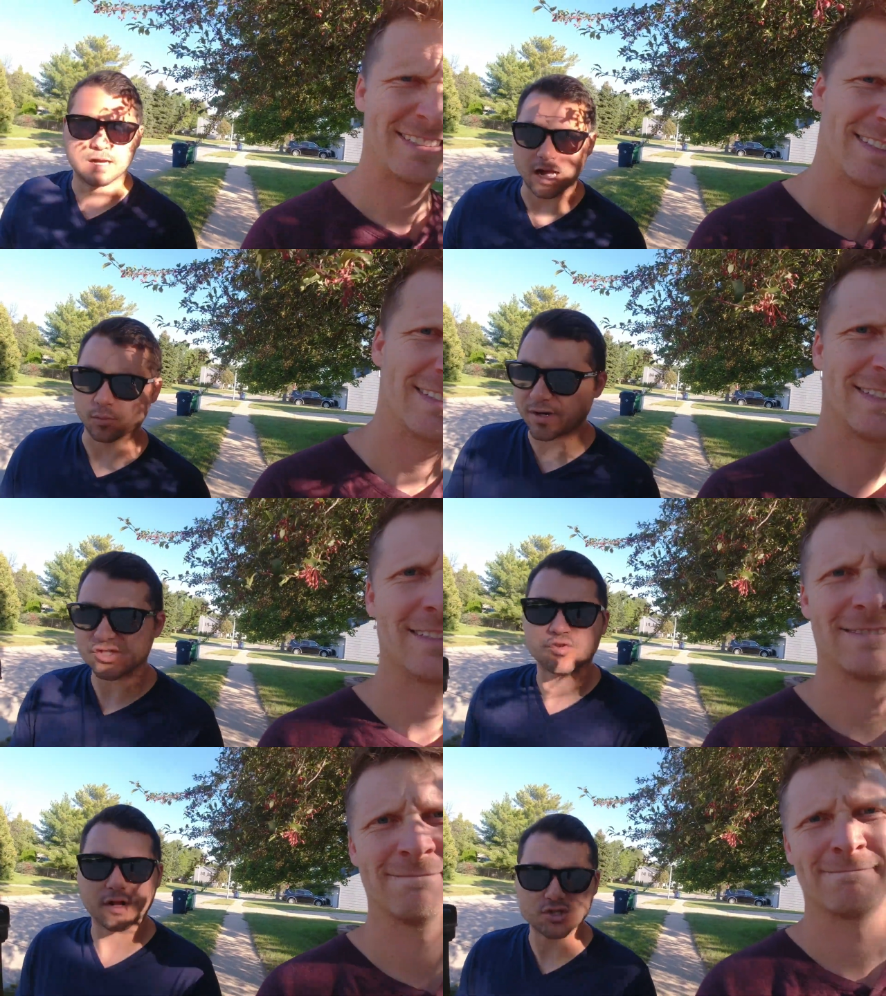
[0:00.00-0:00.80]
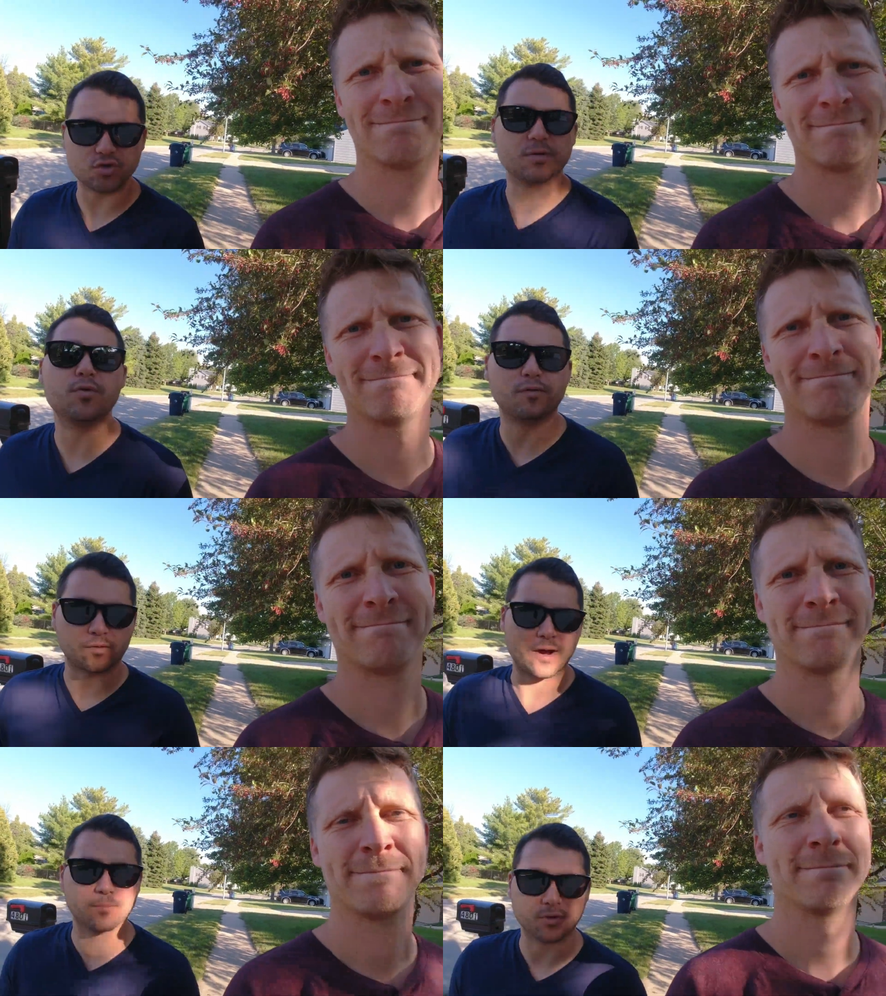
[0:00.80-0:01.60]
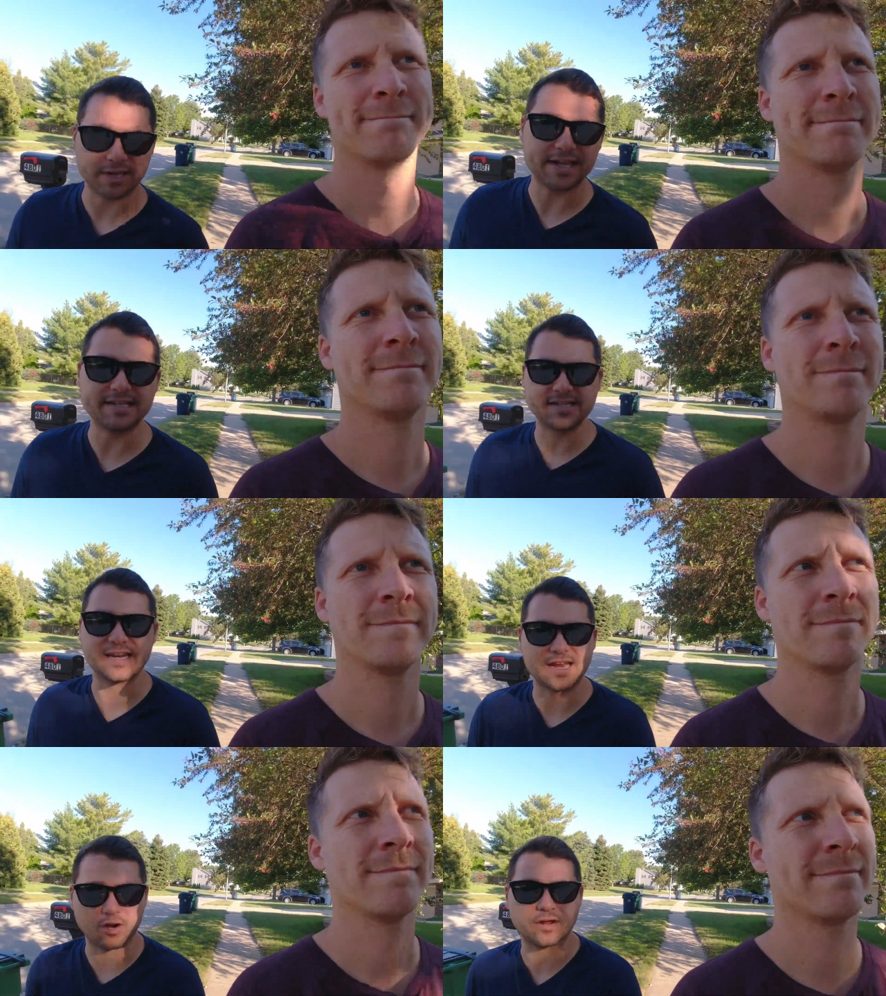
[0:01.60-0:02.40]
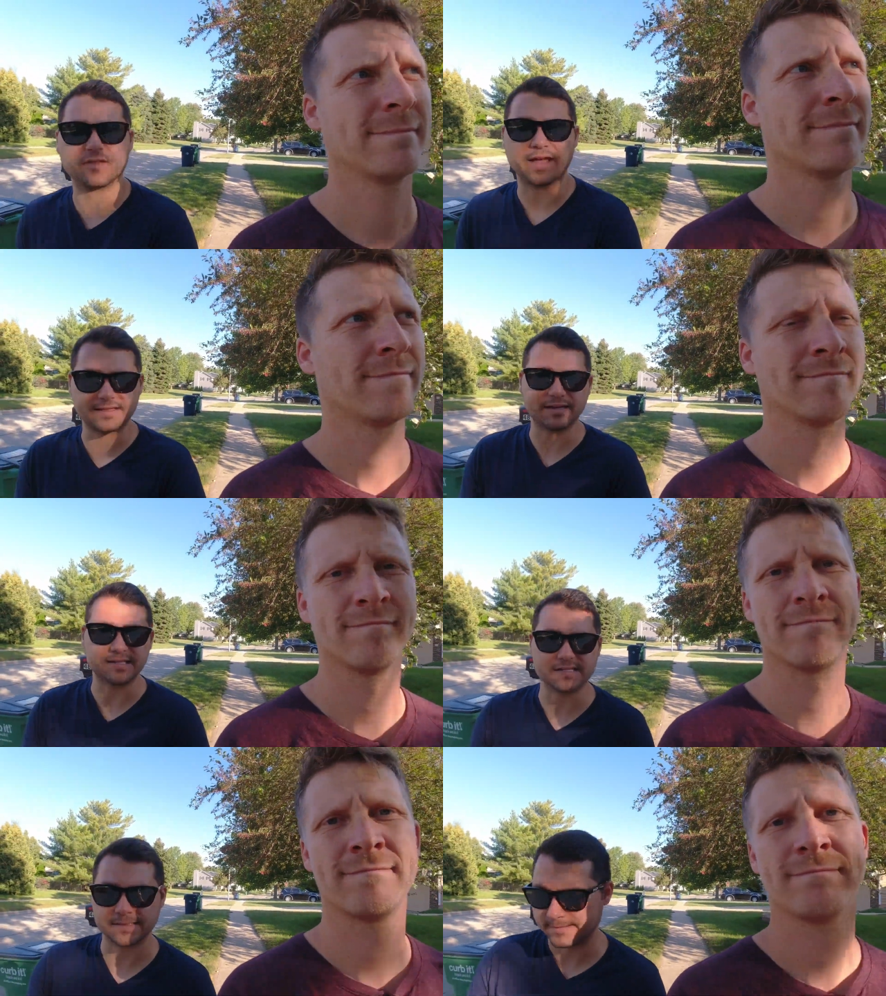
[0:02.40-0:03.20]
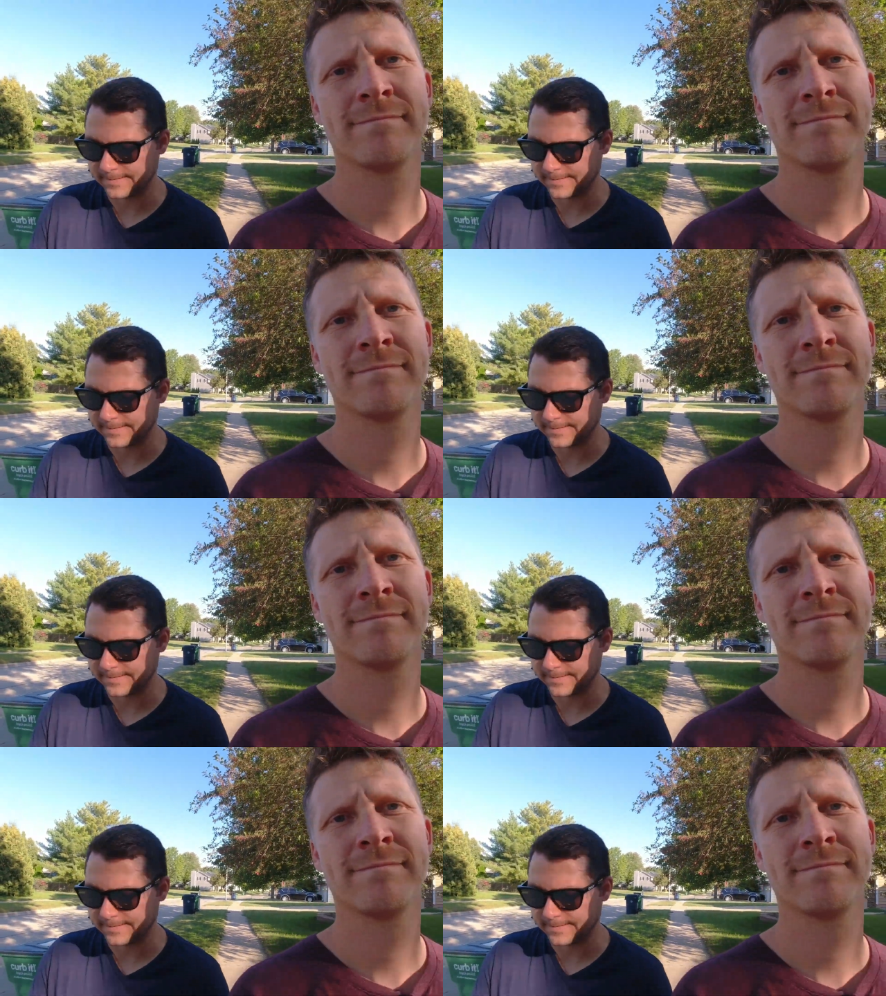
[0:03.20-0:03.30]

Speaker 1: uh, restaurants. You can move around pretty easy in an area like this.